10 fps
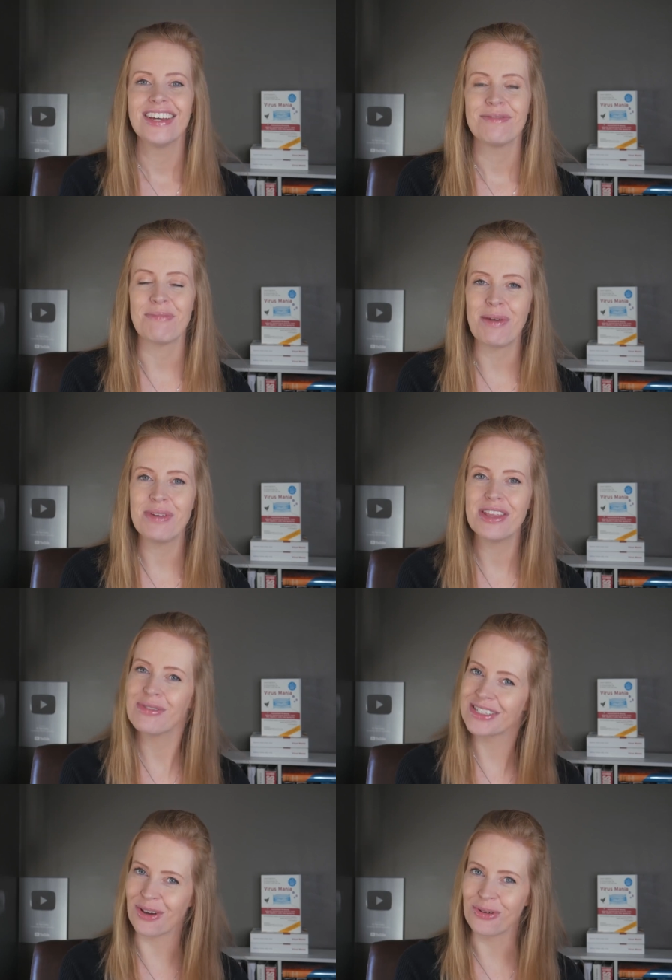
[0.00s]
Maybe the
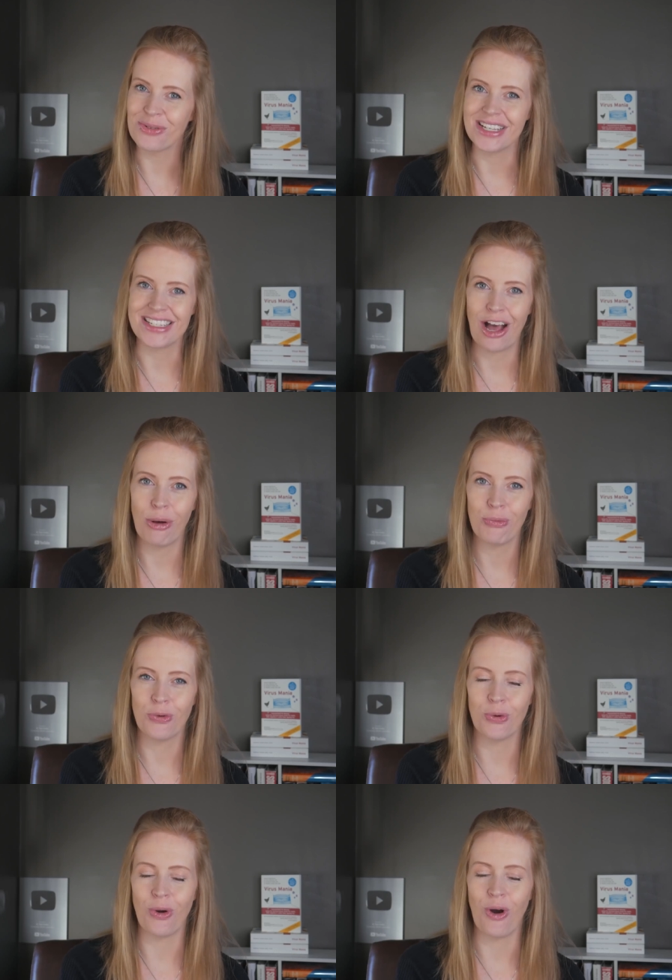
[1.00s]
result is
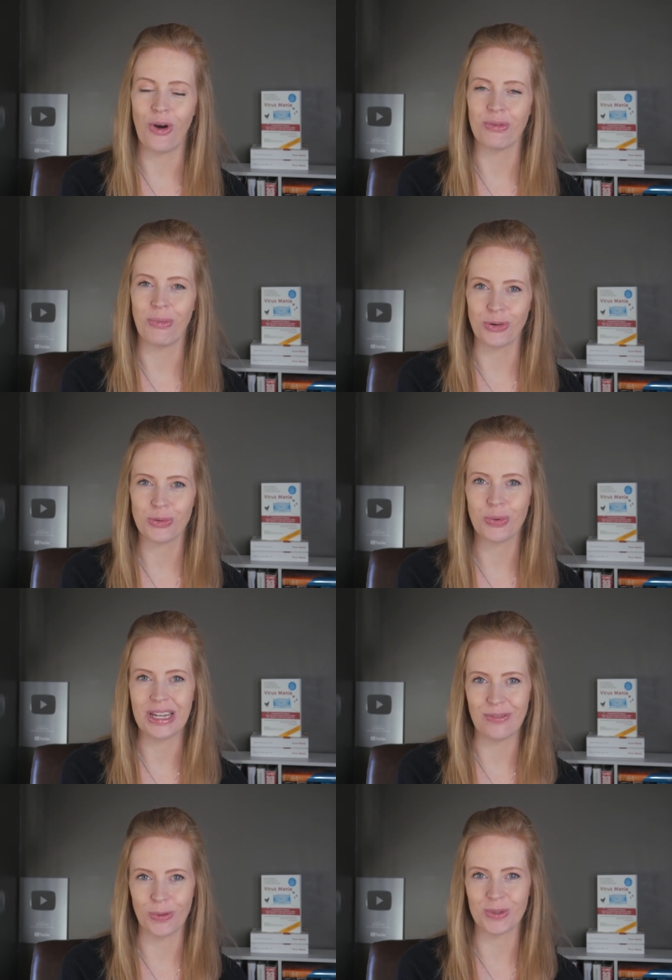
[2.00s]
helpful on multiple
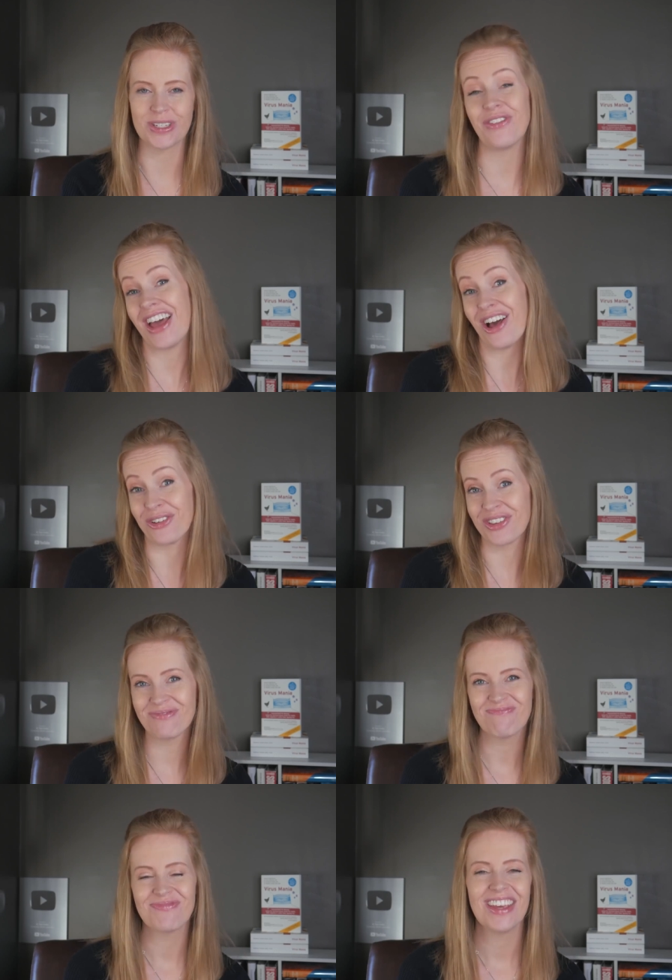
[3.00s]
levels of health.
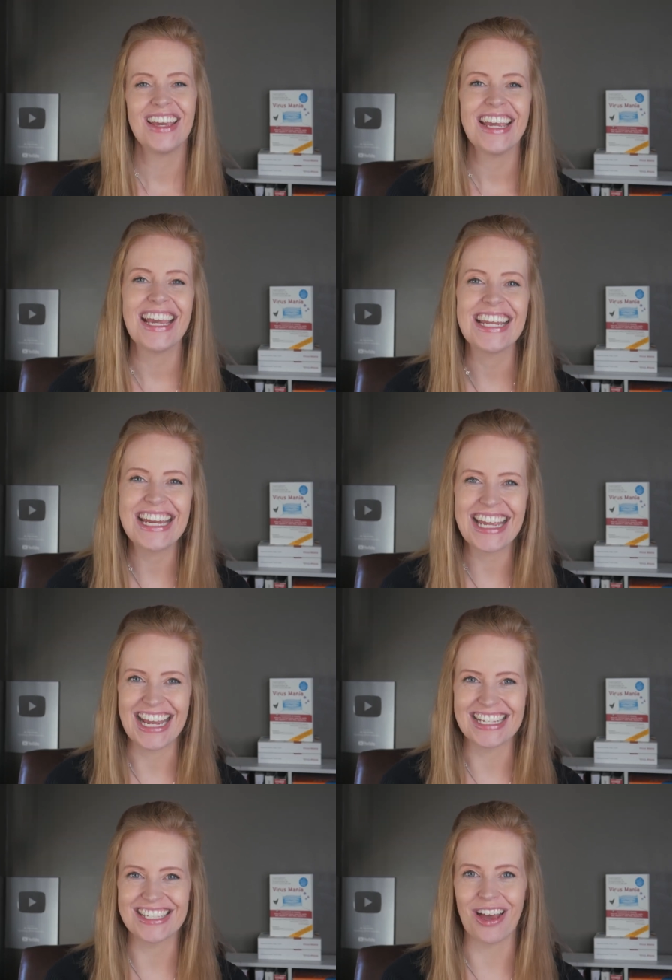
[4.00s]
In any
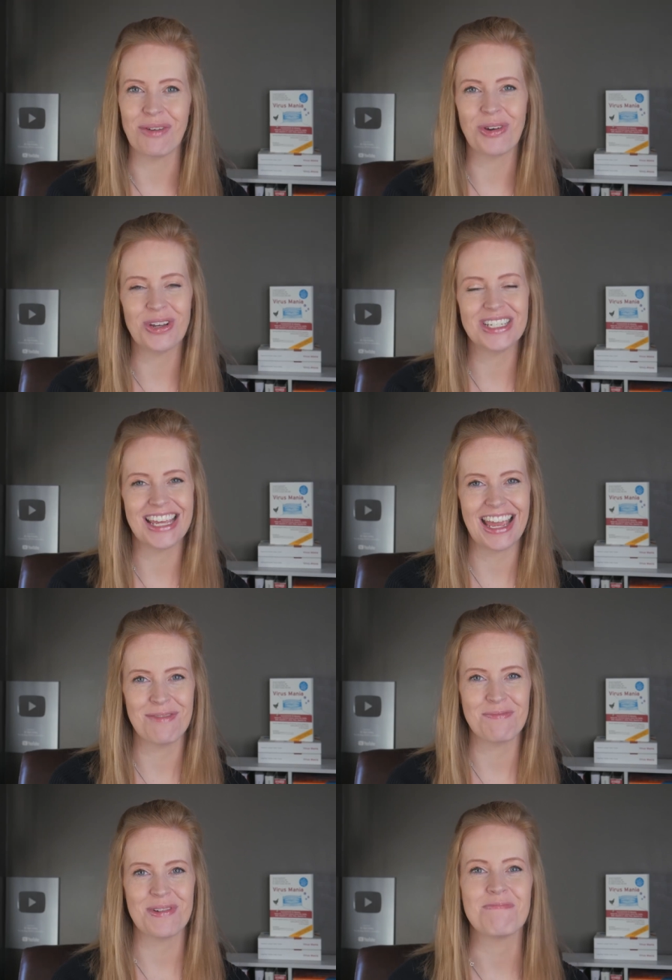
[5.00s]
case, I'm going to
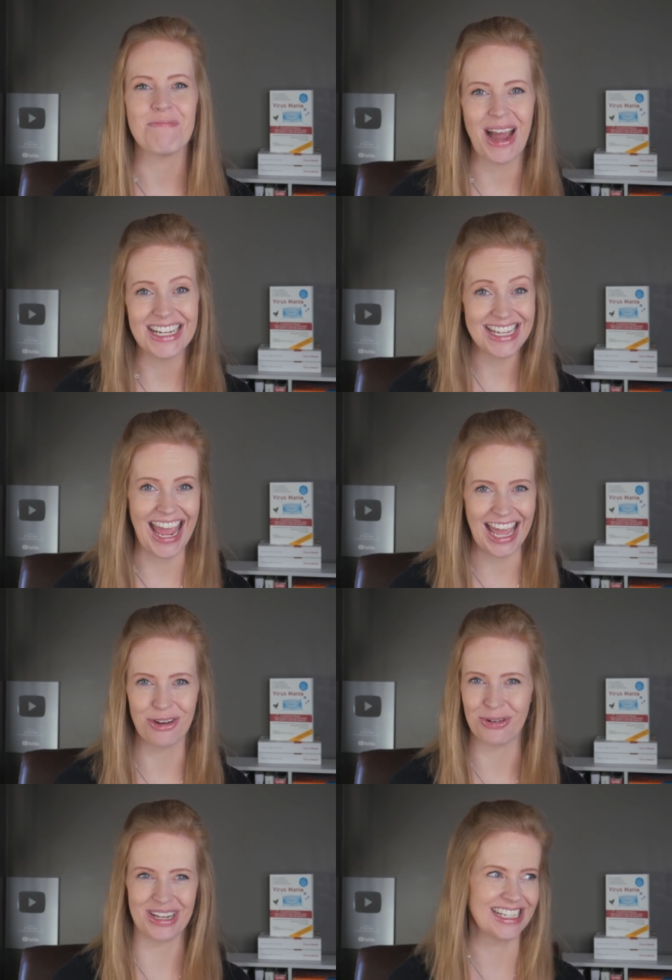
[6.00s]
keep my
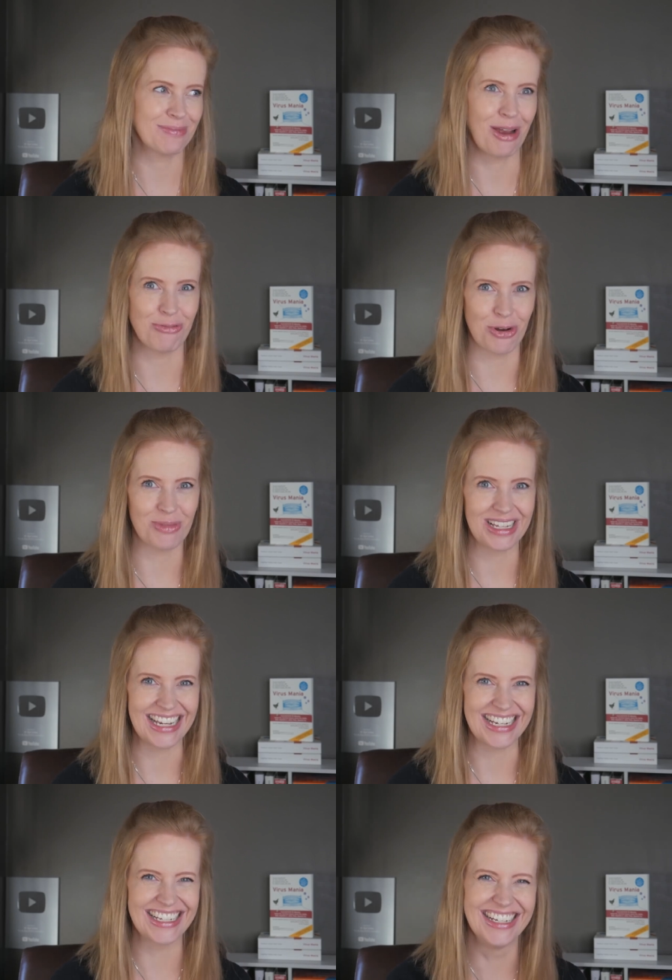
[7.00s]
tank, or at least my room,
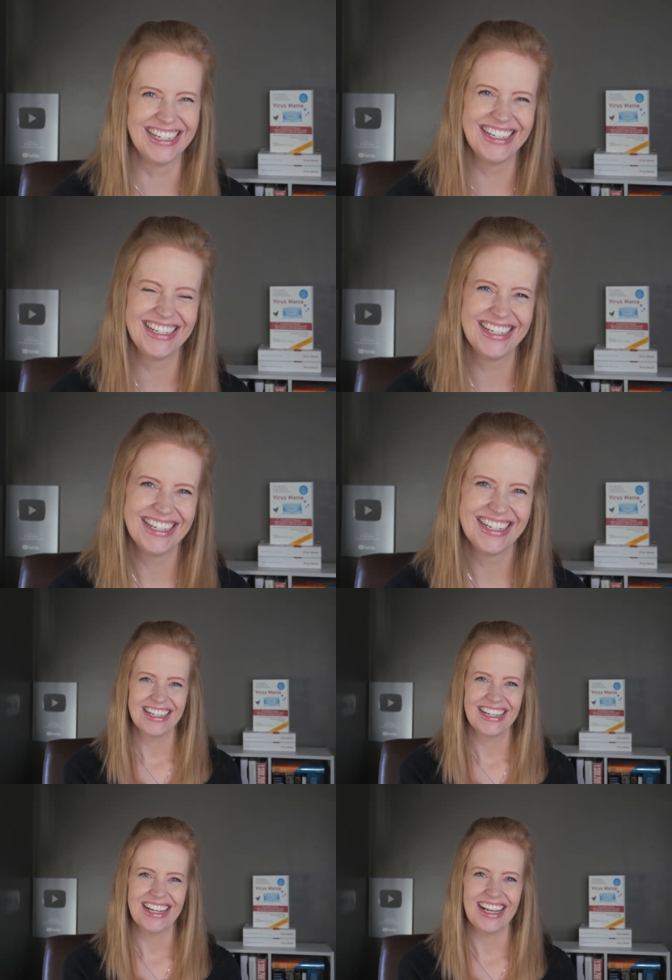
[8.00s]
clean.
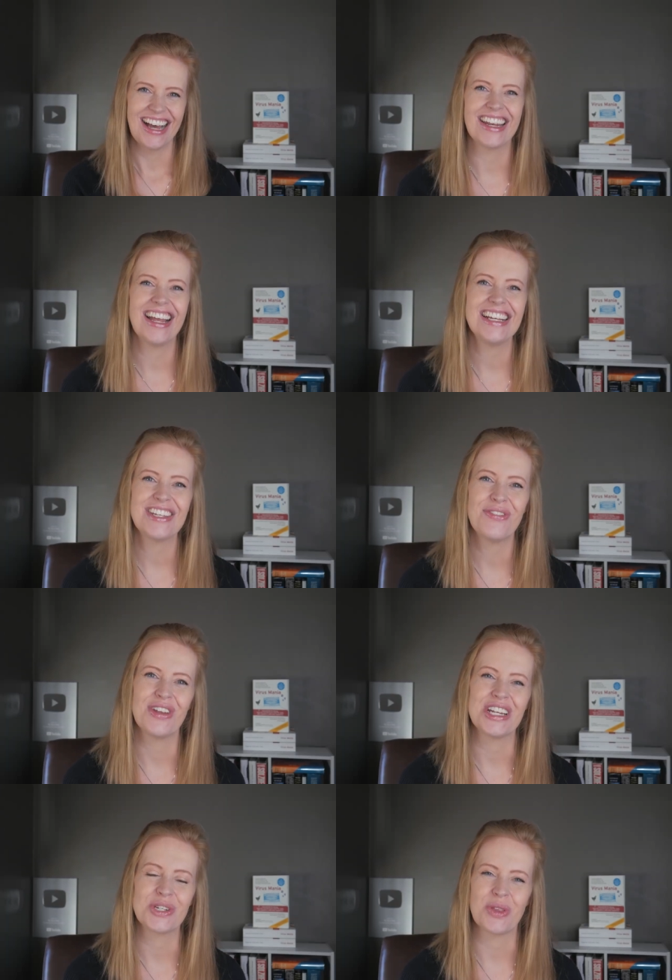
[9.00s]
I'd like to
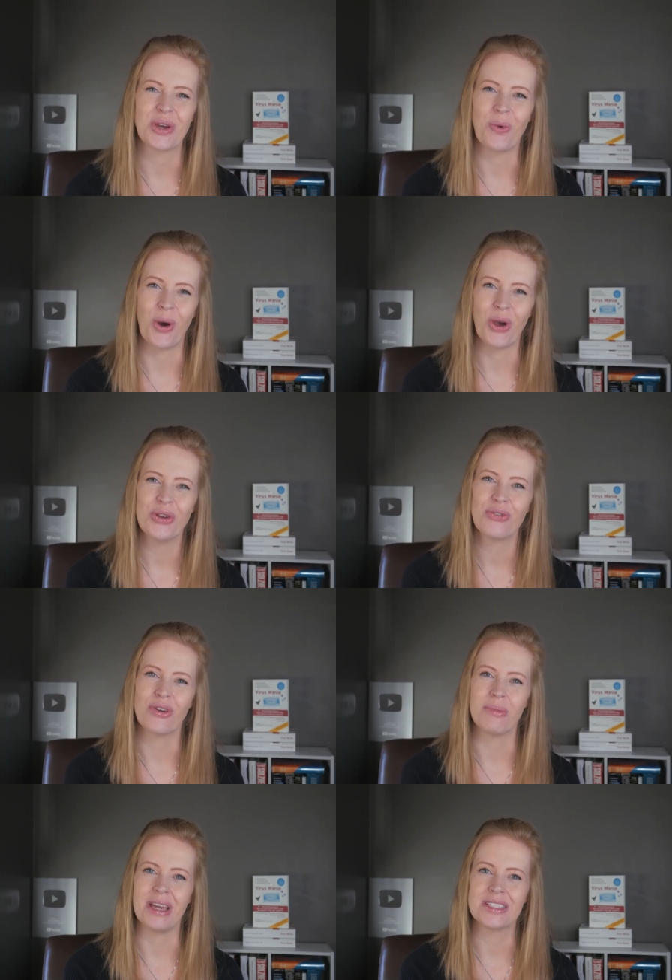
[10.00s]
finish with a quote
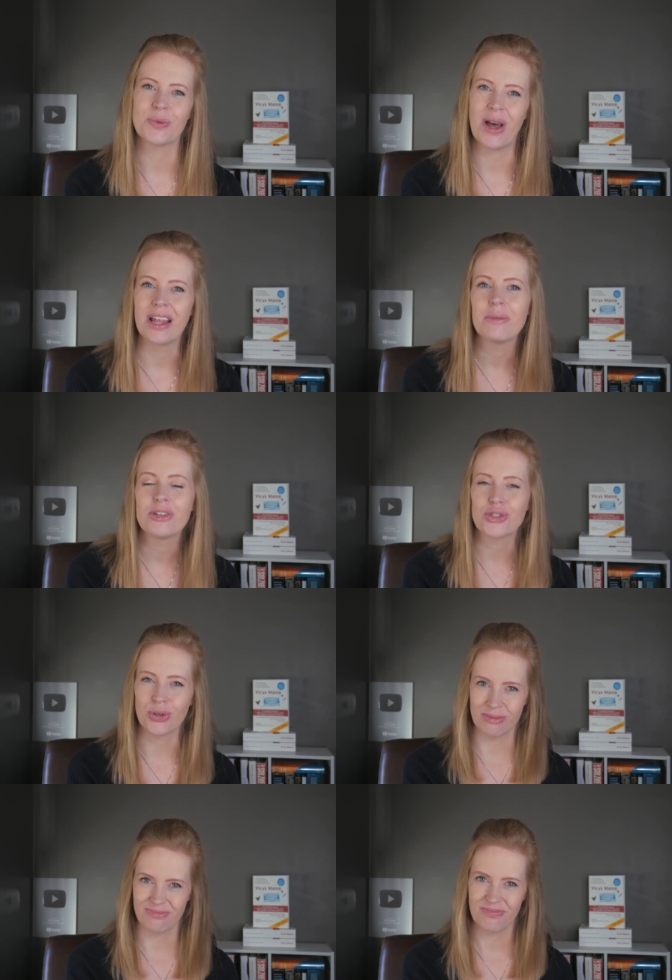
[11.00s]
from Antoine
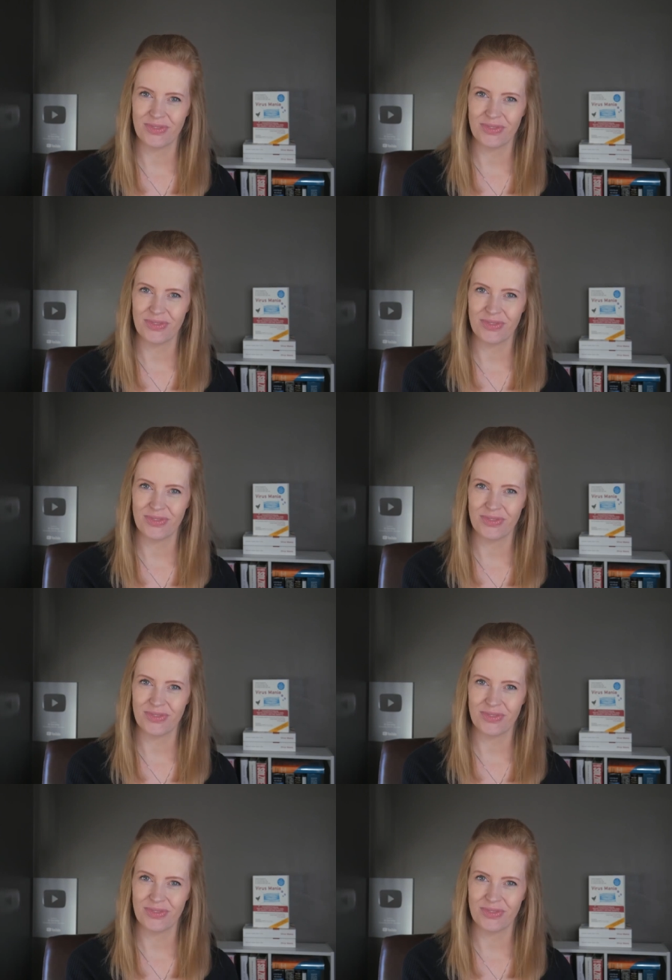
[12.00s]
Béchamp,